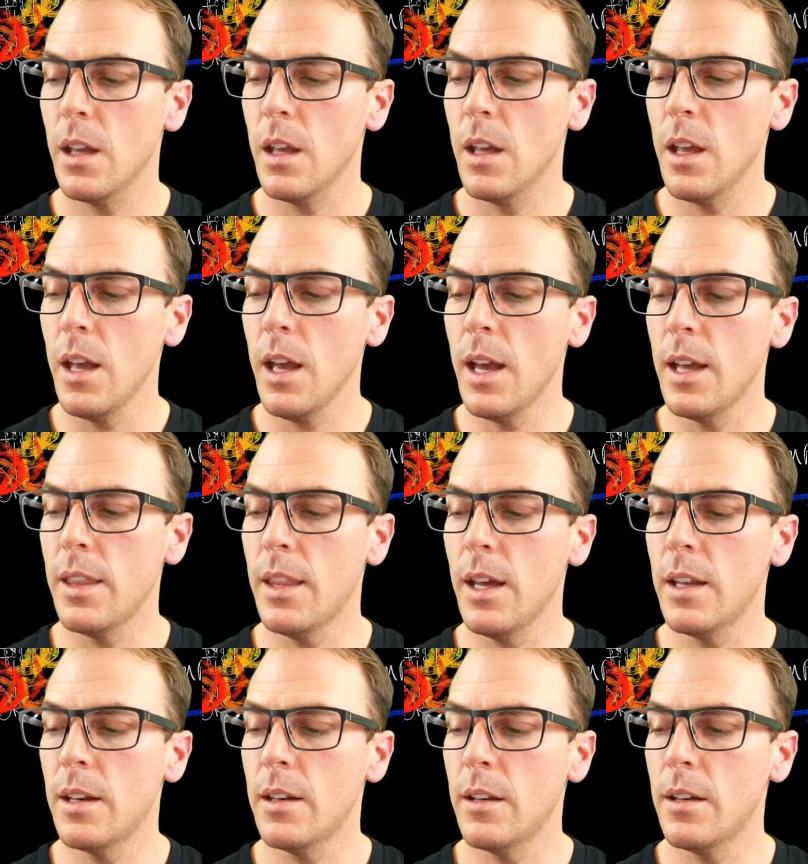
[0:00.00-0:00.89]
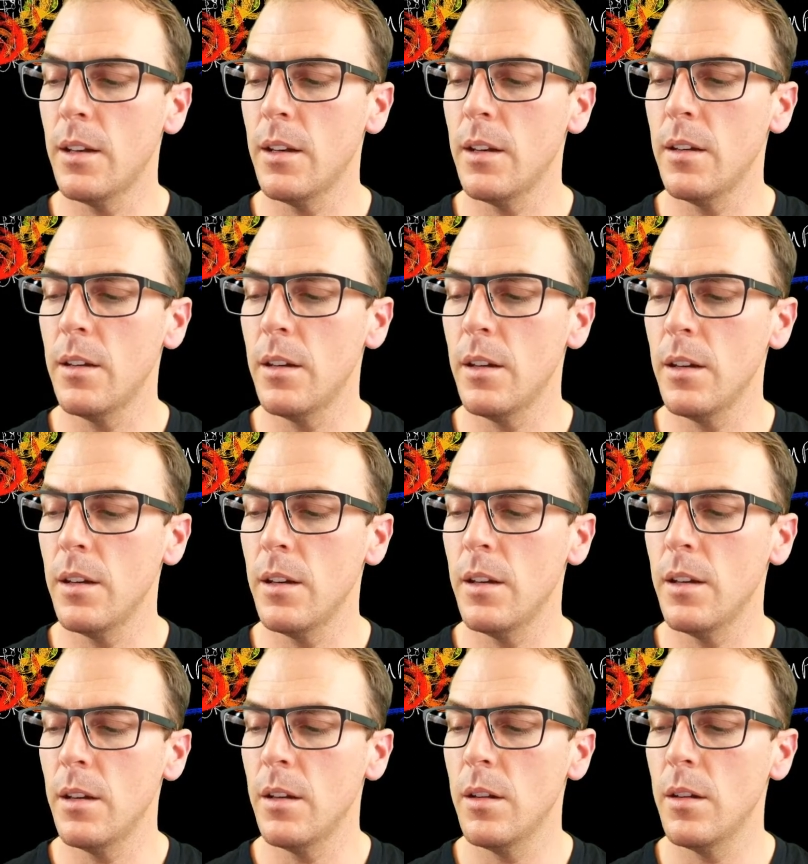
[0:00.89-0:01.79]
And then
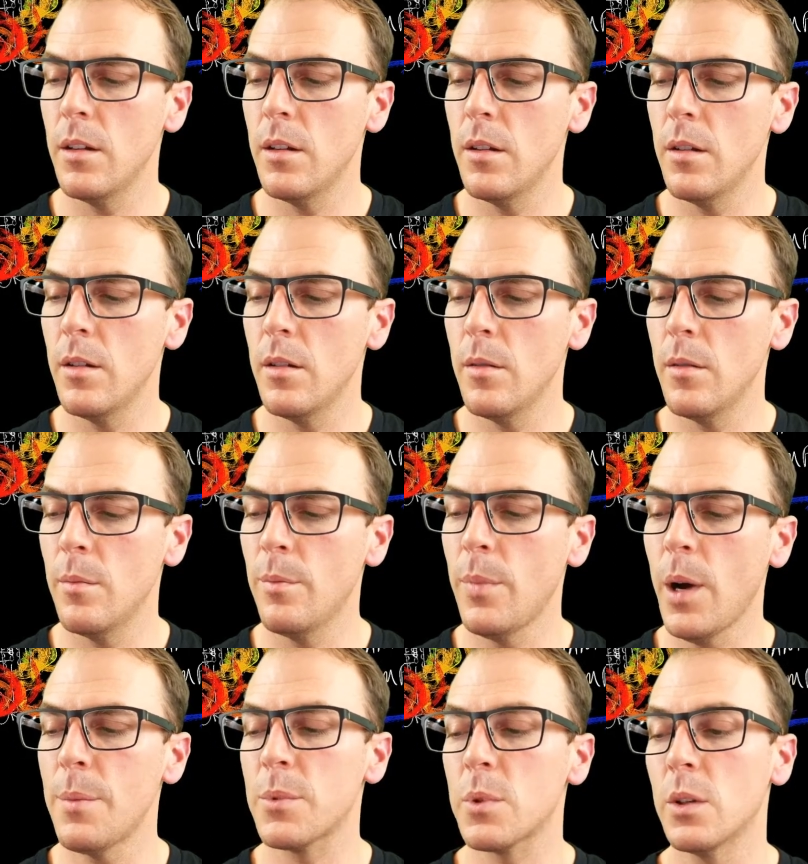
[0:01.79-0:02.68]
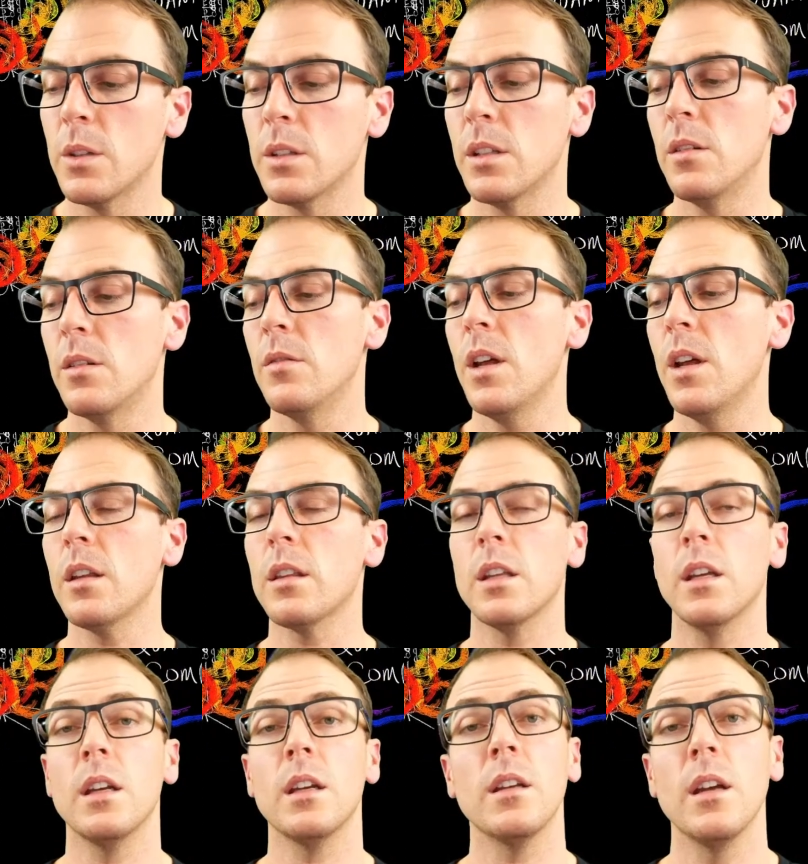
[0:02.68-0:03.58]
Bob's going to do
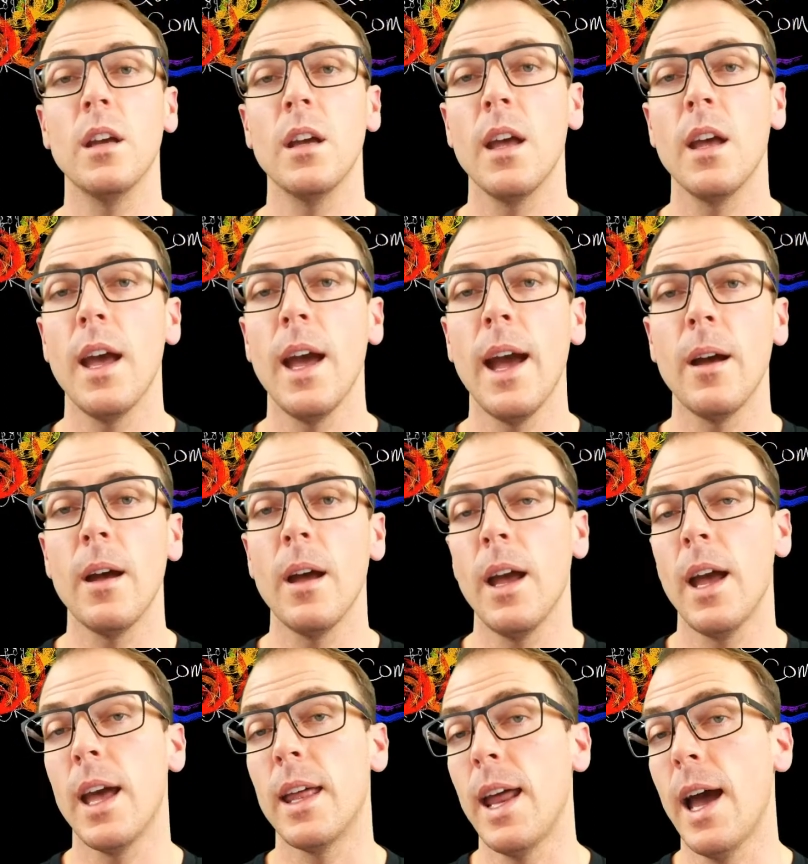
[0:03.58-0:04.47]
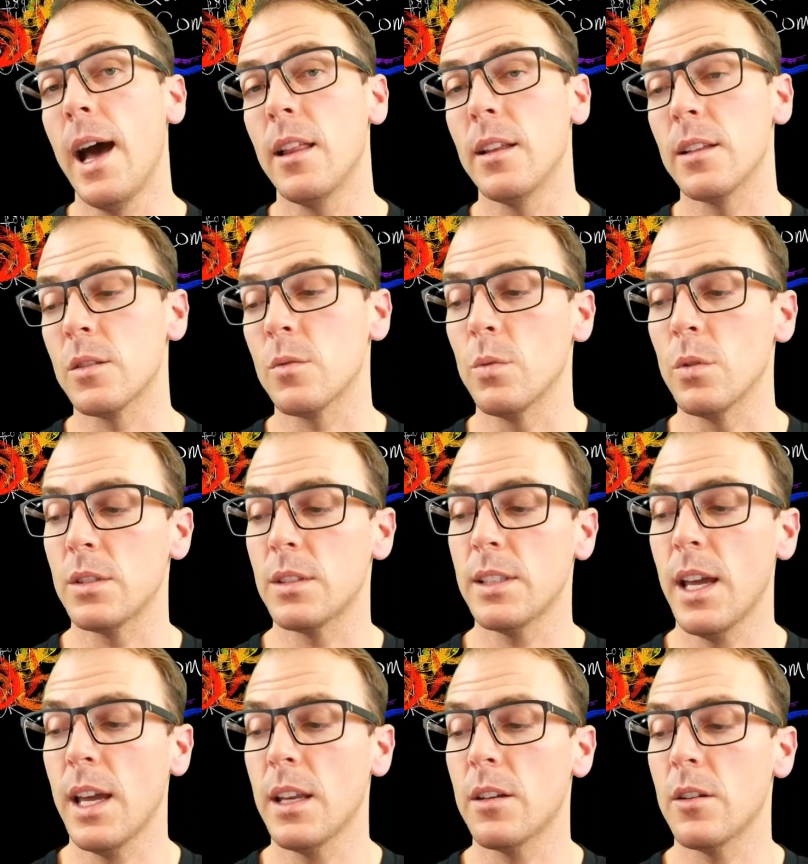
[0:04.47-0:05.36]
nothing. and Alice will
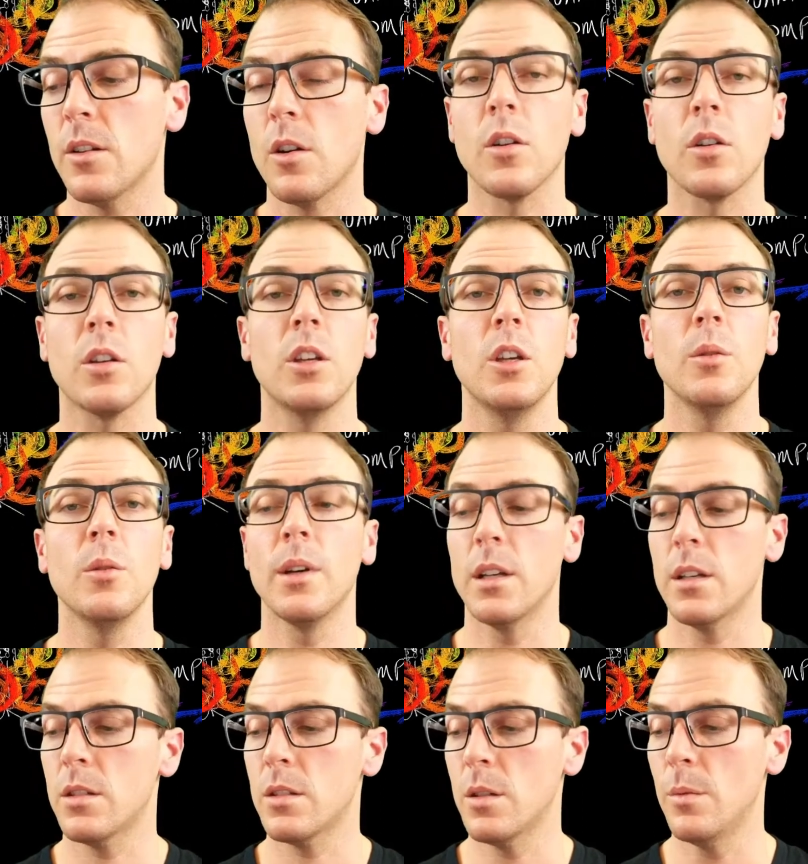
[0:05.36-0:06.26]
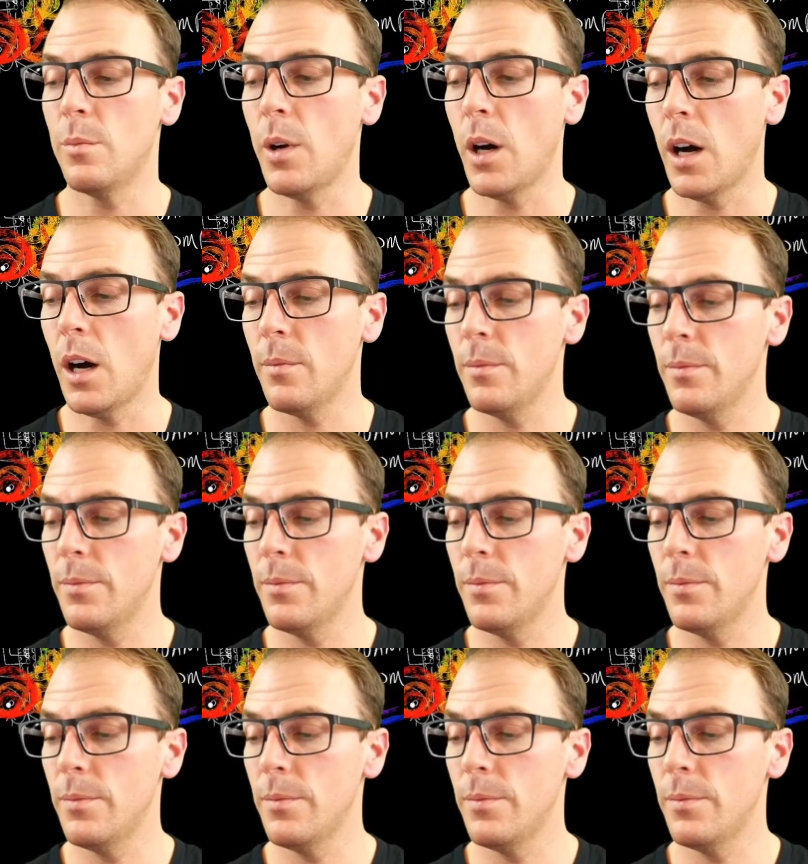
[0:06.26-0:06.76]
send her qubit to Bob.